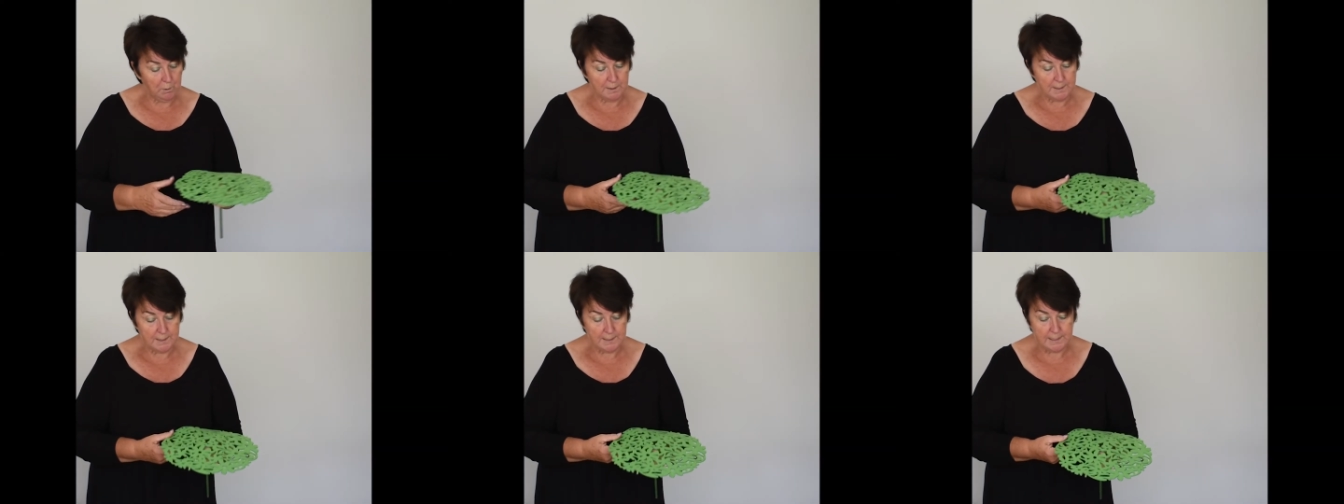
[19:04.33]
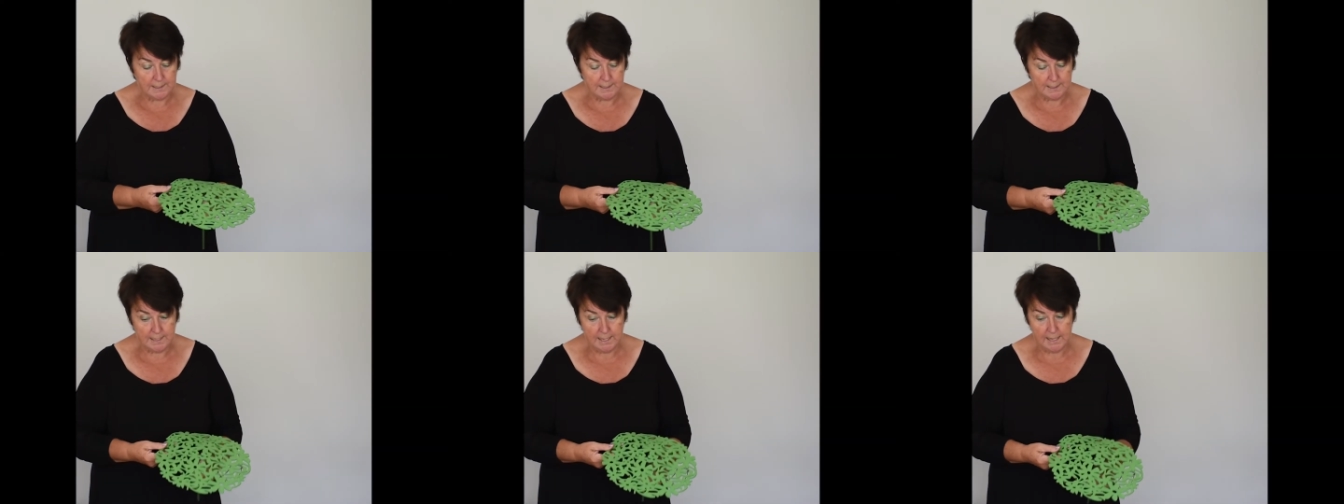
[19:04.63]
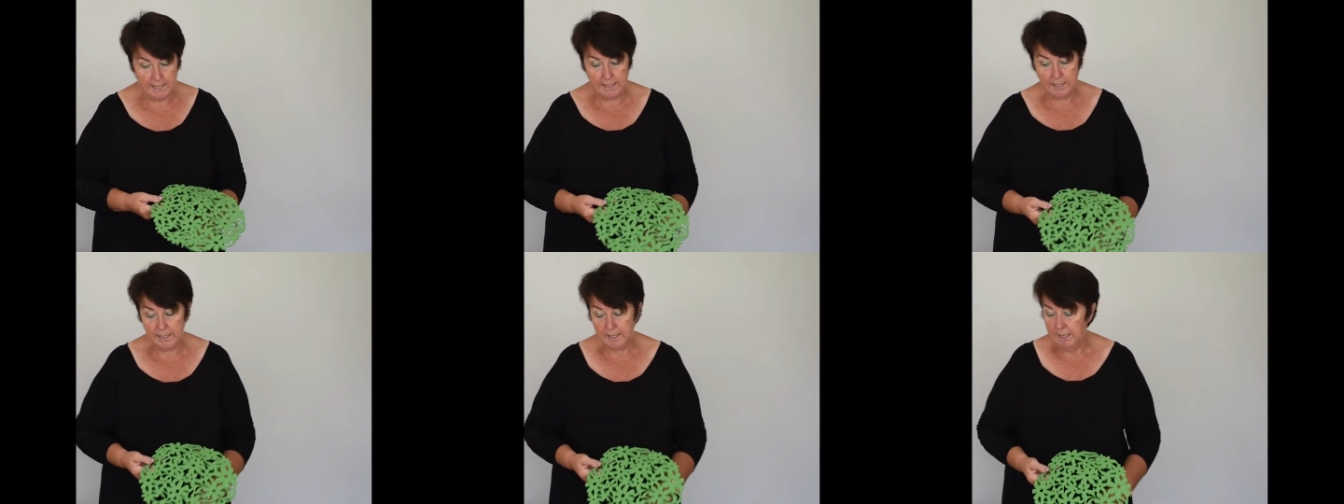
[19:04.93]
as I
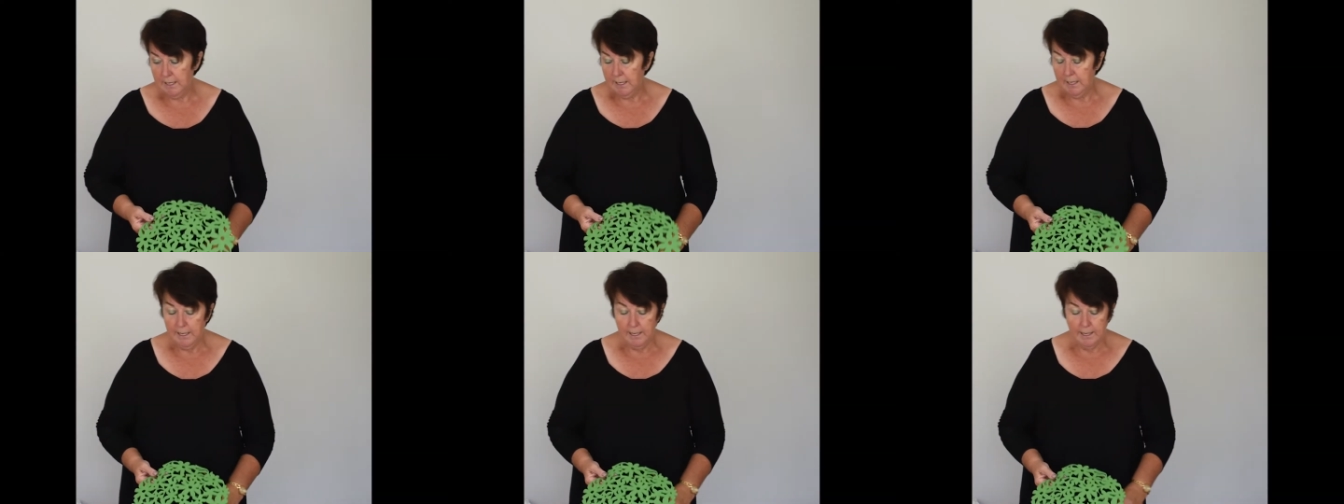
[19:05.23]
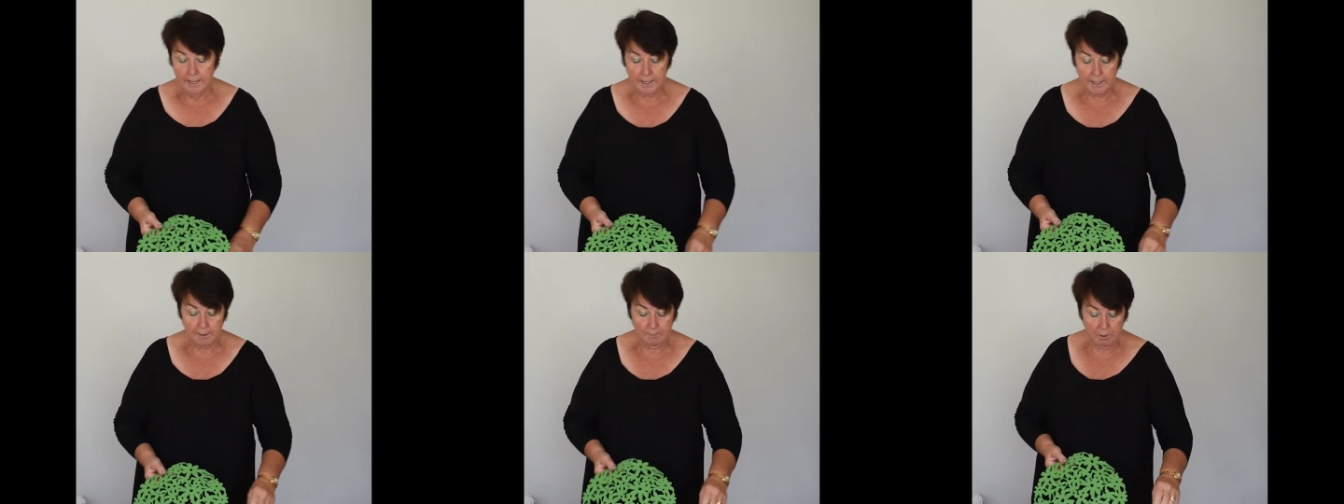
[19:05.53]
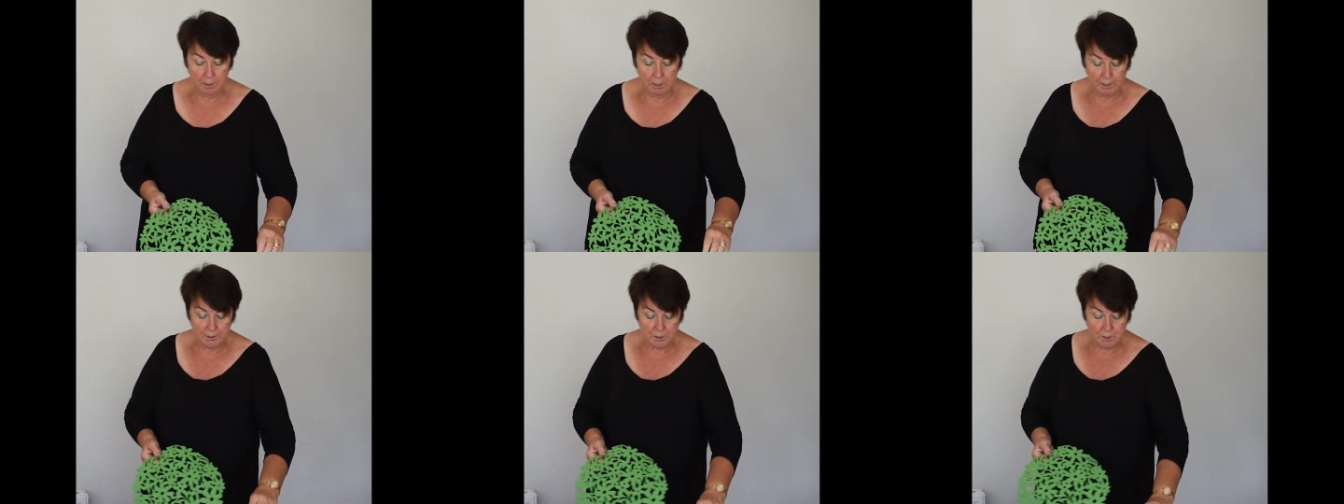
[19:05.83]
say, and I'm
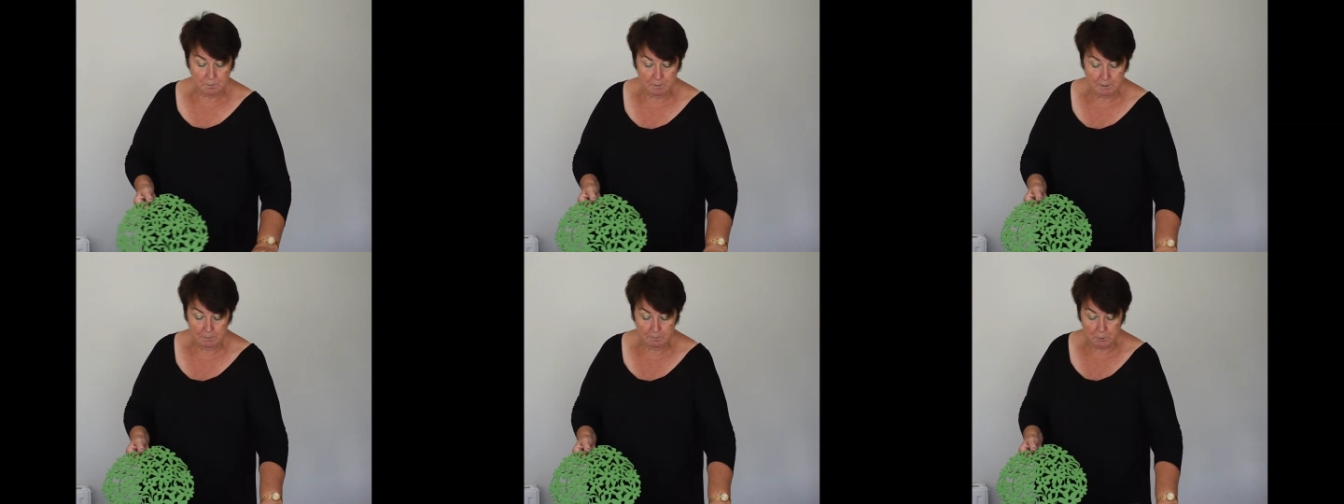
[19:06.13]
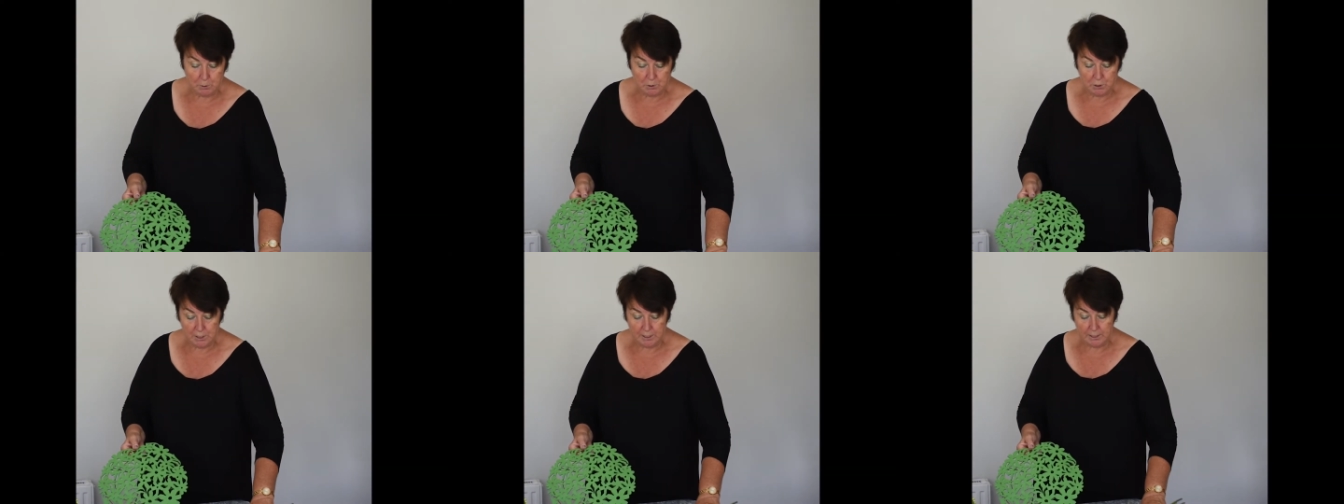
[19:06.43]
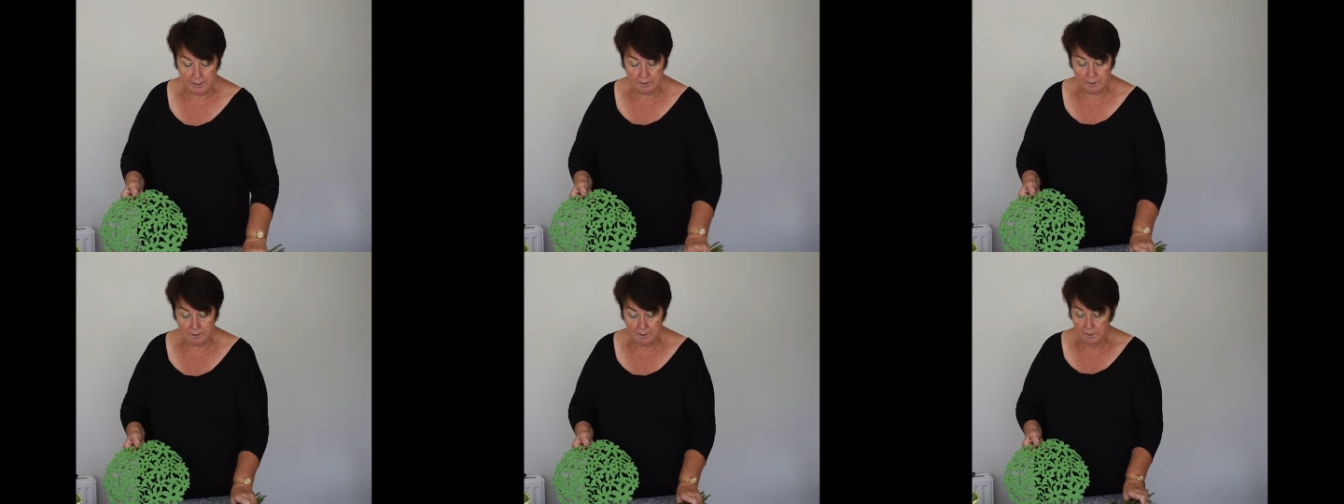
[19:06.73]
going to be
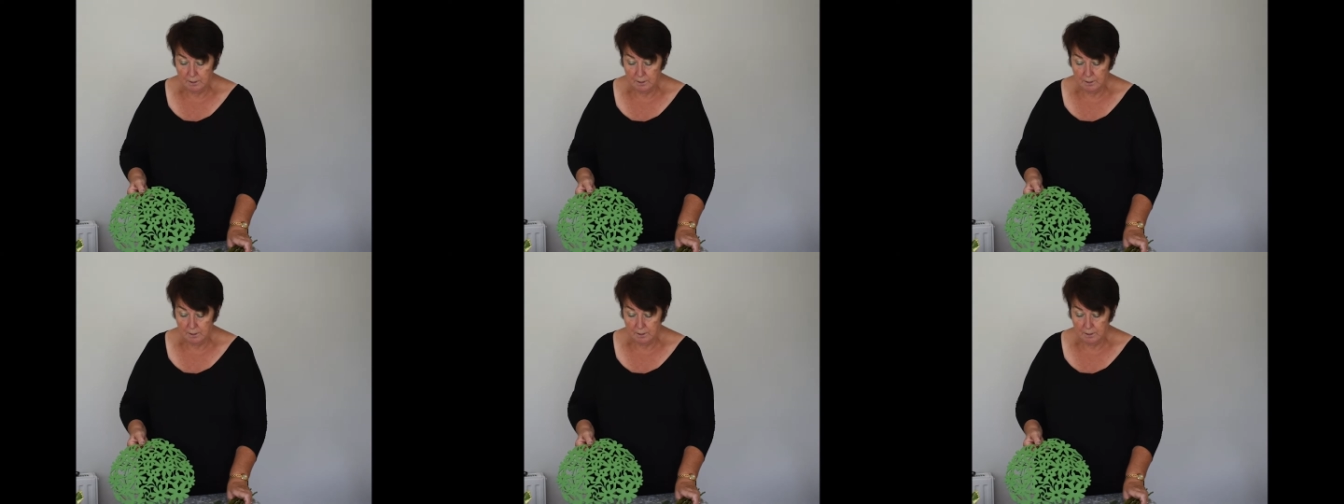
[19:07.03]
putting